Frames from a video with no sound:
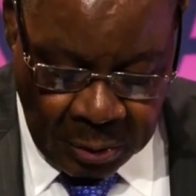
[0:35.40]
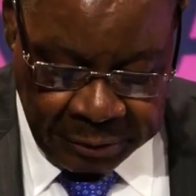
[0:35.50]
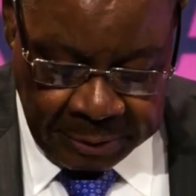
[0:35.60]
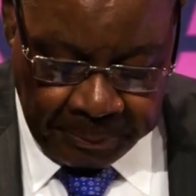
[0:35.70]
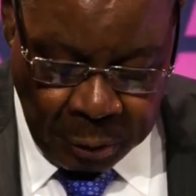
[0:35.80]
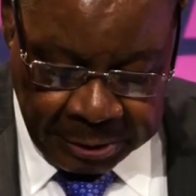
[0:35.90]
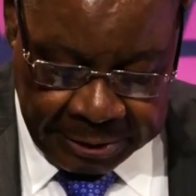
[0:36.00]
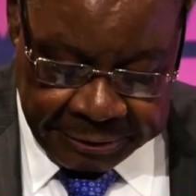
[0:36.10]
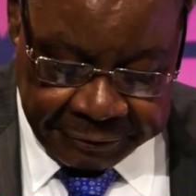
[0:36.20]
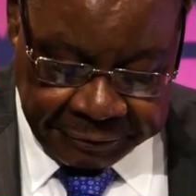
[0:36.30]
on the
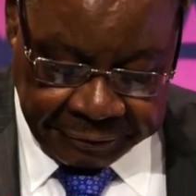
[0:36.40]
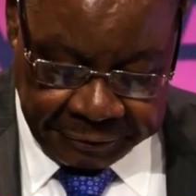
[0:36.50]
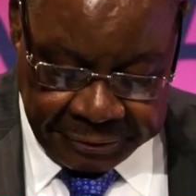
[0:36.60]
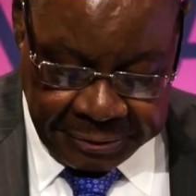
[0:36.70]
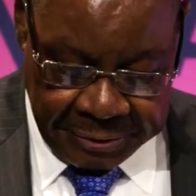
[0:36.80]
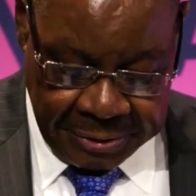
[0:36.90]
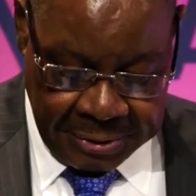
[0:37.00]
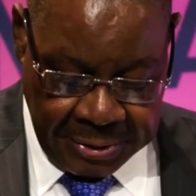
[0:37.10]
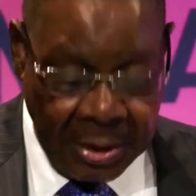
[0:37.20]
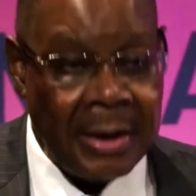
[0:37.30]
importance
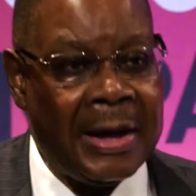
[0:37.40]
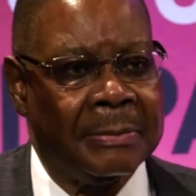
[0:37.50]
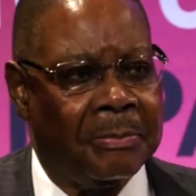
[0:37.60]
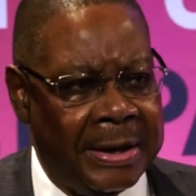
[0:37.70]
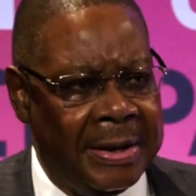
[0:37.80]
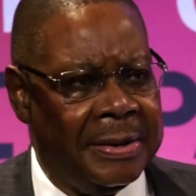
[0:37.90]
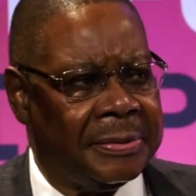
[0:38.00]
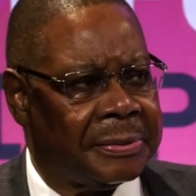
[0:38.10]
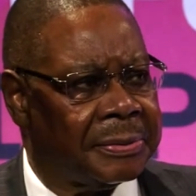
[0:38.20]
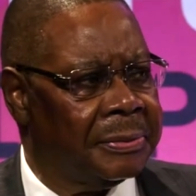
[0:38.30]
and
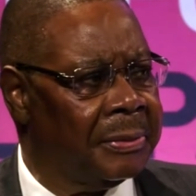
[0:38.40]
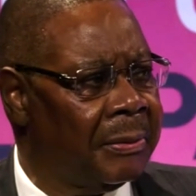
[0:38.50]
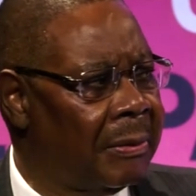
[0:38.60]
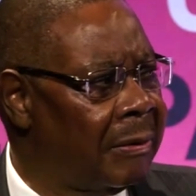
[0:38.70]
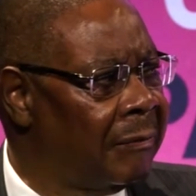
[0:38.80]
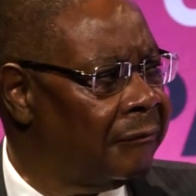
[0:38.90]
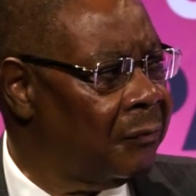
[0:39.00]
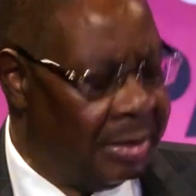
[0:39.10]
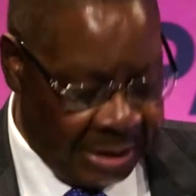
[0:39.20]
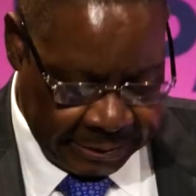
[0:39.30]
place of
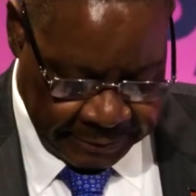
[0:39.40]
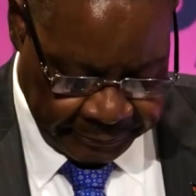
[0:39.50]
women.